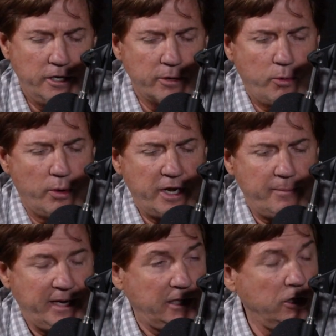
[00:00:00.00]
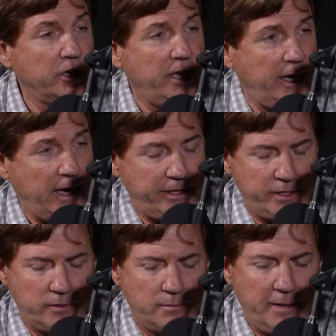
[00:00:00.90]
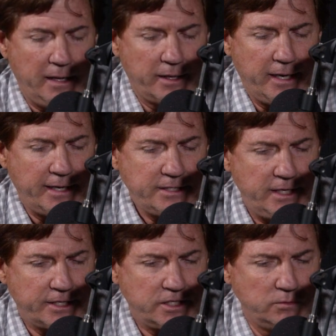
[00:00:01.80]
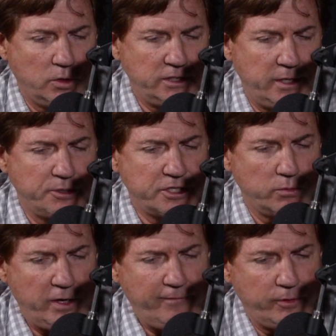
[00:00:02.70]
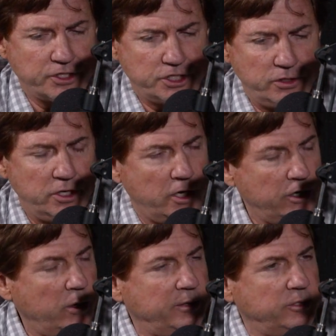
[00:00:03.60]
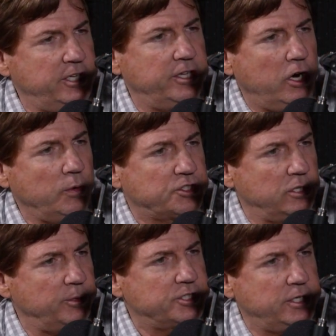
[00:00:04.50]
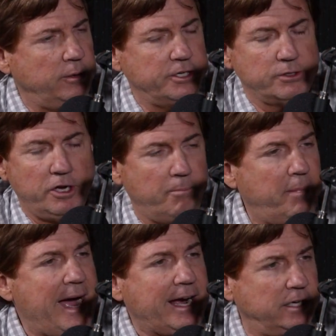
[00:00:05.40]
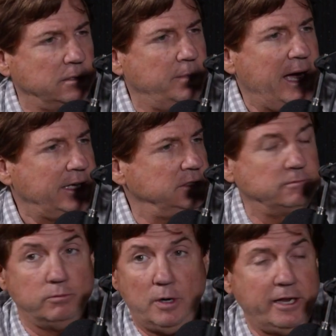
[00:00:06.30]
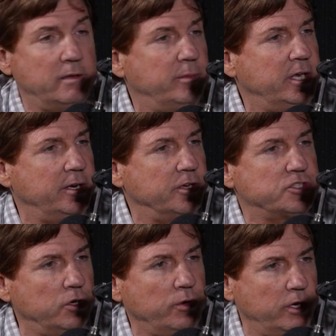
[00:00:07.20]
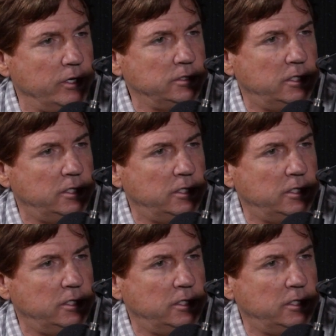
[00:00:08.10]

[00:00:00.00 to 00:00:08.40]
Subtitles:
Another point I made looking at the Malachi text and what it was in reference to, we did the whole sermon series on Habakkuk back right at the beginning of school year,